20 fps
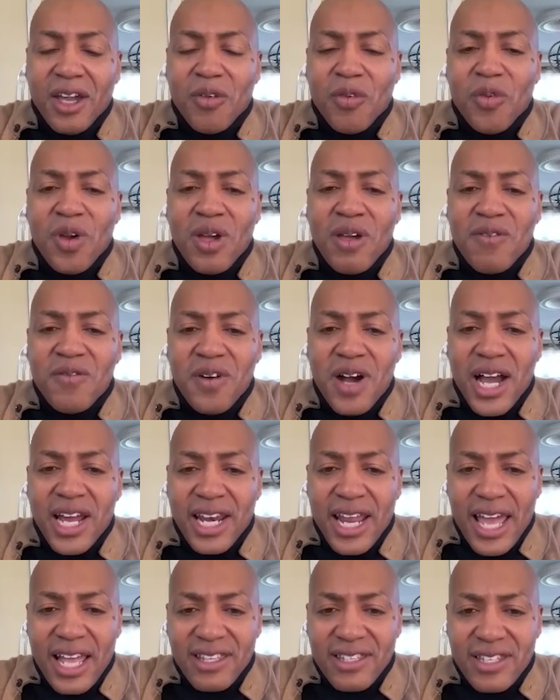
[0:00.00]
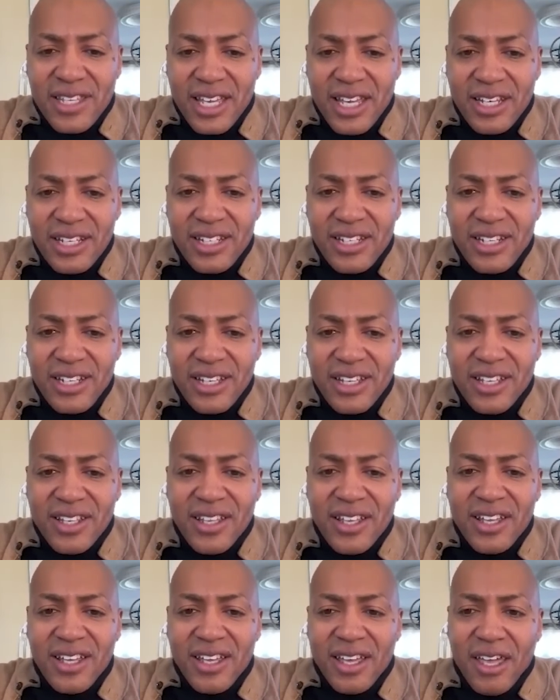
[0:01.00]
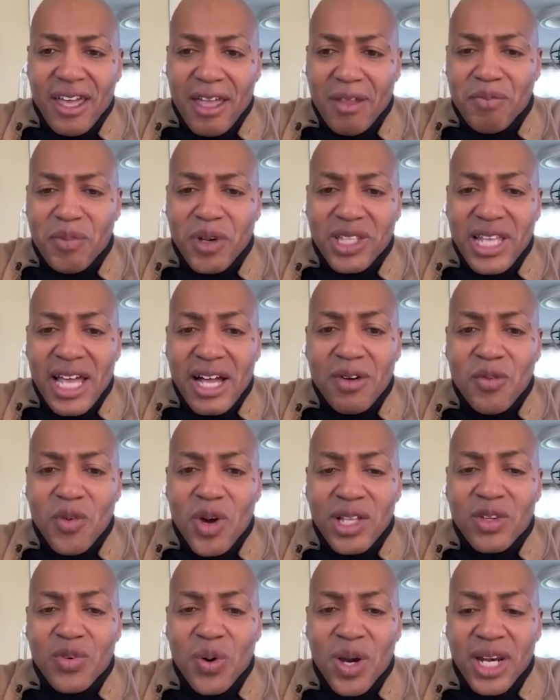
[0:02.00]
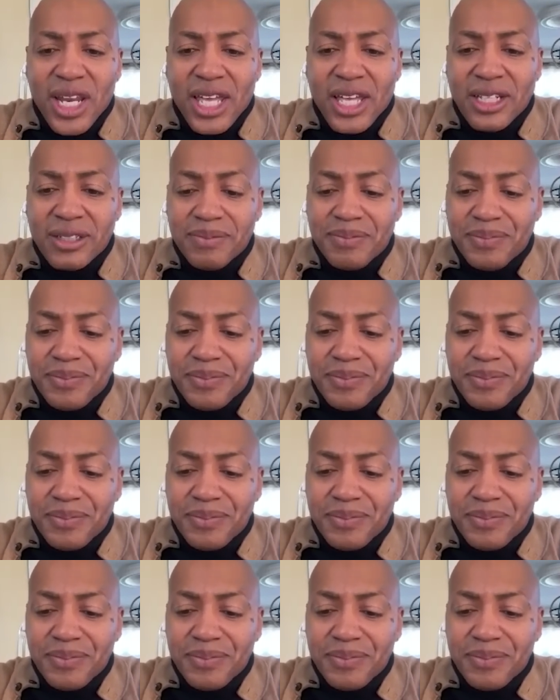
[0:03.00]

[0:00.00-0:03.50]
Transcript: refinanced it. He had put down 120.